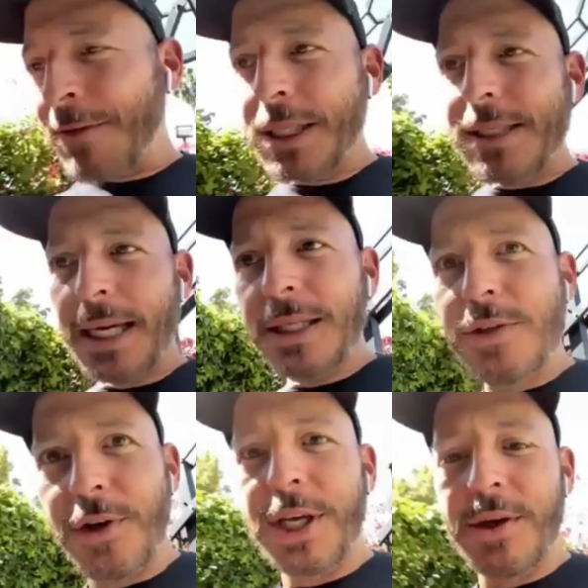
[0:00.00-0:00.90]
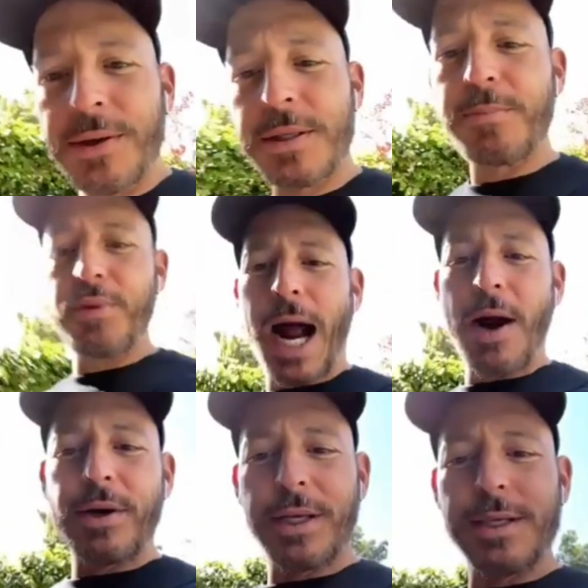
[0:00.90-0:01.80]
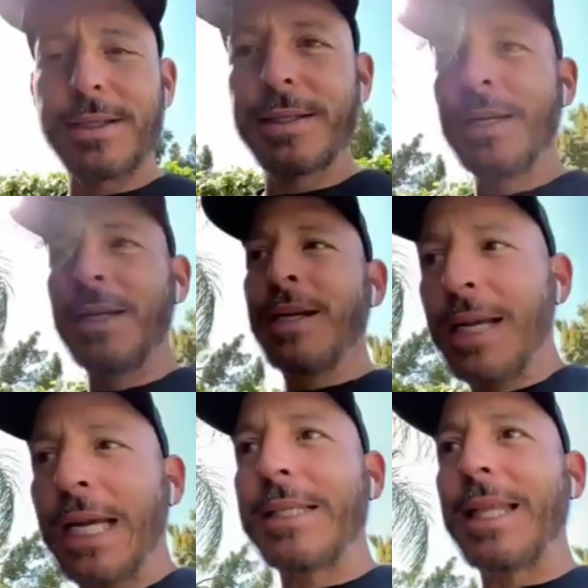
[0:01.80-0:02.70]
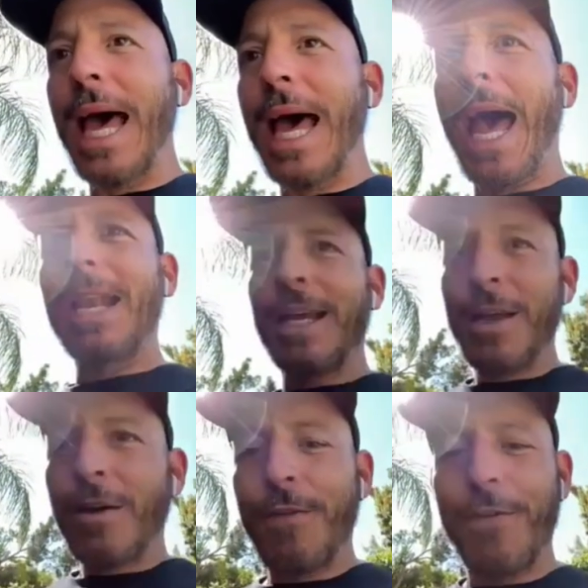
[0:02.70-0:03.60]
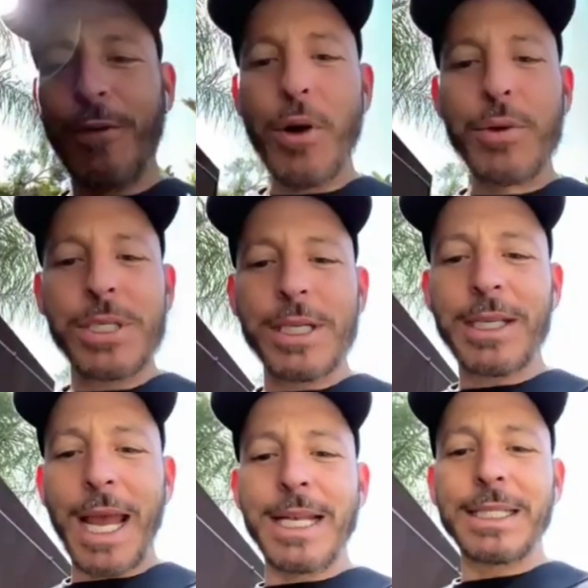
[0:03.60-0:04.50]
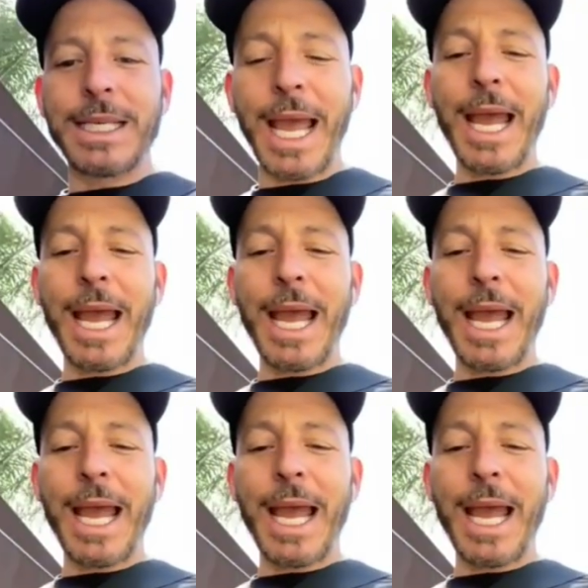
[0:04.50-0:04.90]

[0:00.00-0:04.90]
I've been saying this for years prior to this is that frozen and